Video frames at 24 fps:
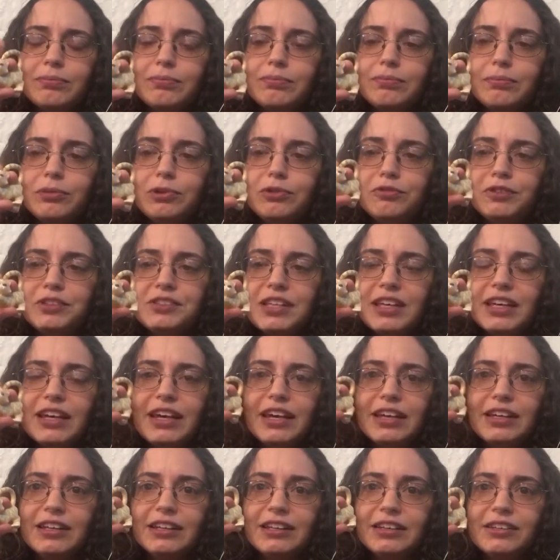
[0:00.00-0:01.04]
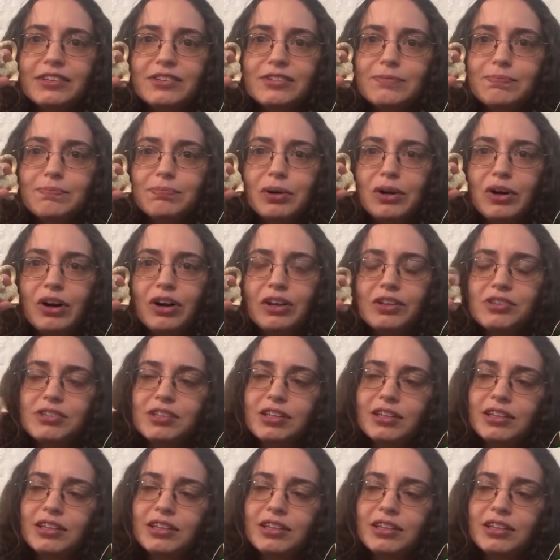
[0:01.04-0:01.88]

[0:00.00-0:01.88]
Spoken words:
move his head and his paws.